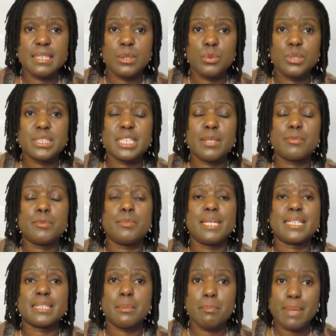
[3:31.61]
which kept me
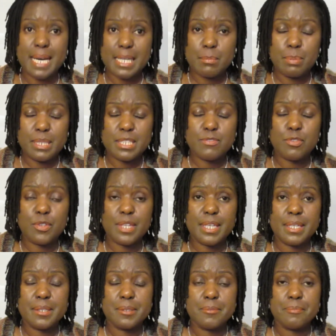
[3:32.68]
at a bad place for
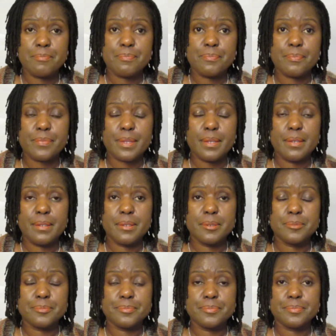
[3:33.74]
the
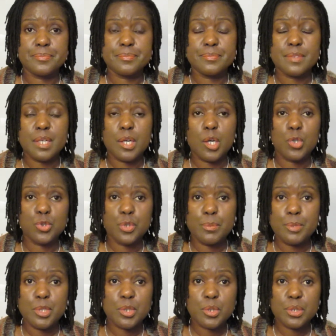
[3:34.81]

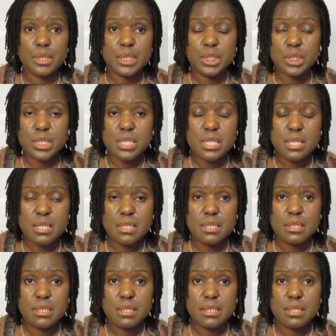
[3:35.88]
autoimmune conditions,